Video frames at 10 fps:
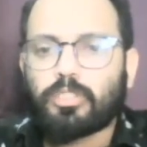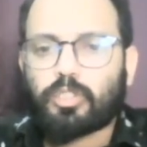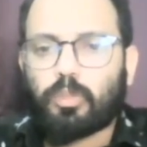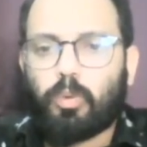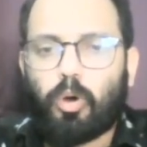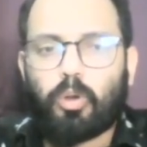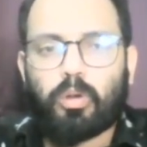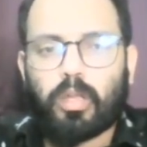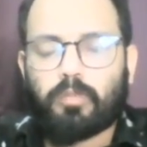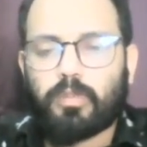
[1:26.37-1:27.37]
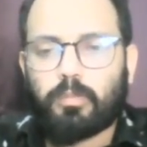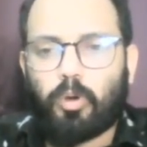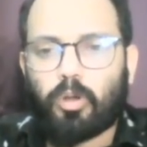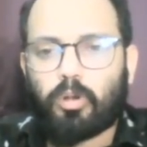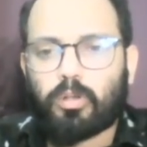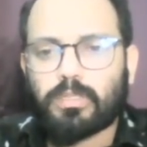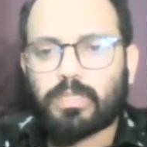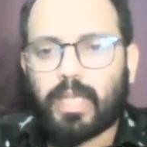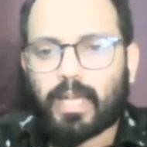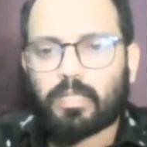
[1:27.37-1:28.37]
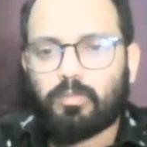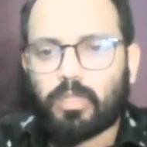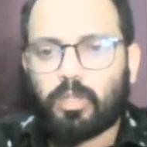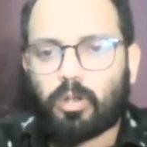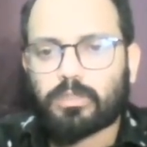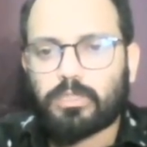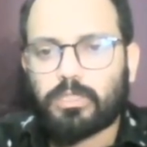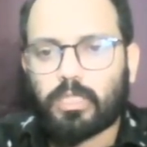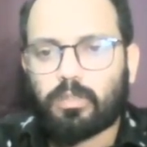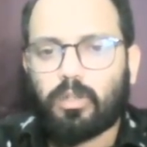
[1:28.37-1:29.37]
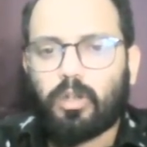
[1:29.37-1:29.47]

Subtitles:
So boron, if the boron is reacting with oxygen,